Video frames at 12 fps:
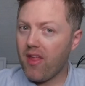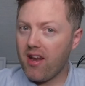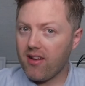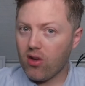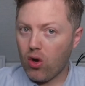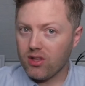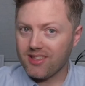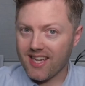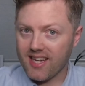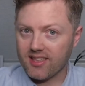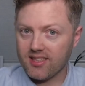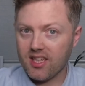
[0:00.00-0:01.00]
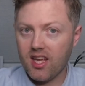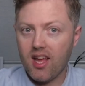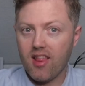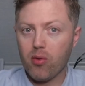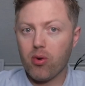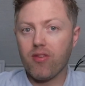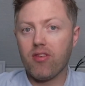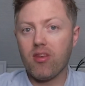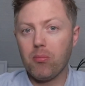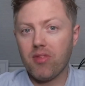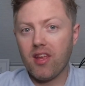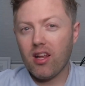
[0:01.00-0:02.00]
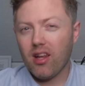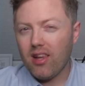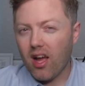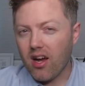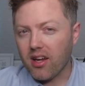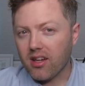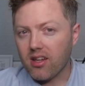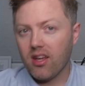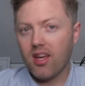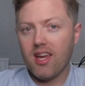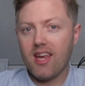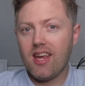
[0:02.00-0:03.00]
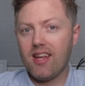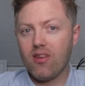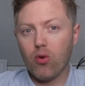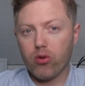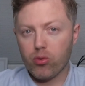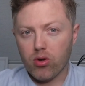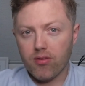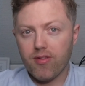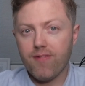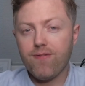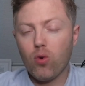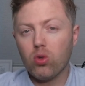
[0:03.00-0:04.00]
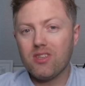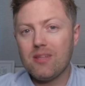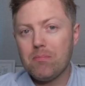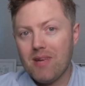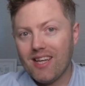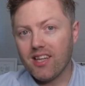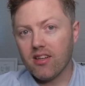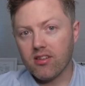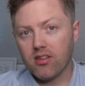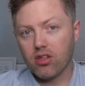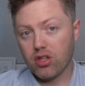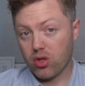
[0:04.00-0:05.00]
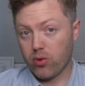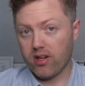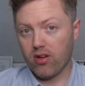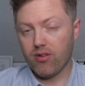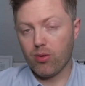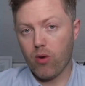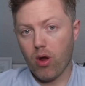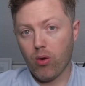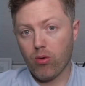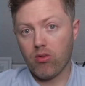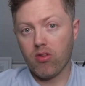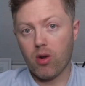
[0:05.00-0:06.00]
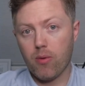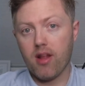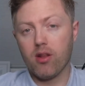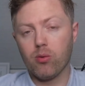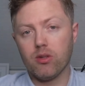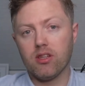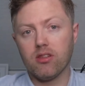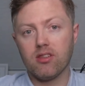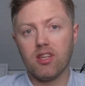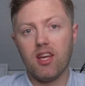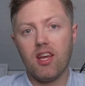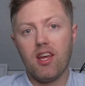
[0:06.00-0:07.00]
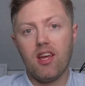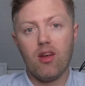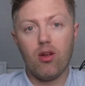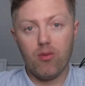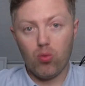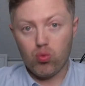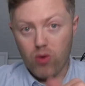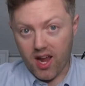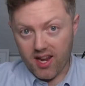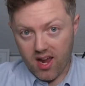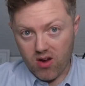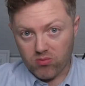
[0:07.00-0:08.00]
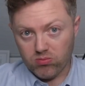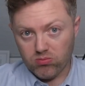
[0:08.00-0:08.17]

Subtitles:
that into context, there are something like in the order of 40 million currently on the roads around the world right now.